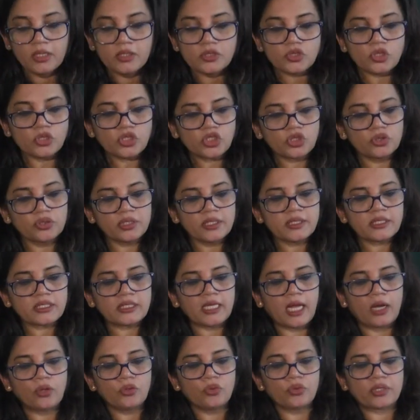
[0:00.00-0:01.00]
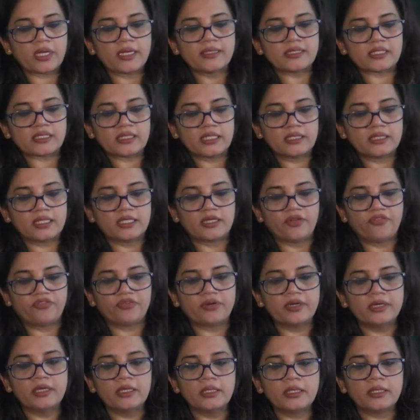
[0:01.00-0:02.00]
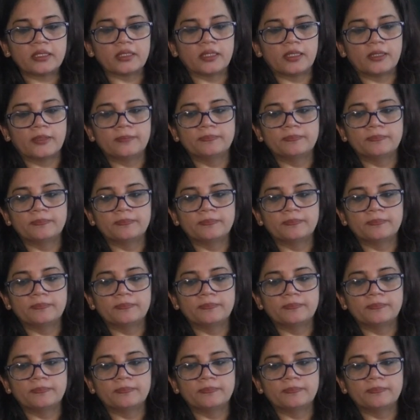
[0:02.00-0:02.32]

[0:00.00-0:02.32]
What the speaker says: So students, now you can see the different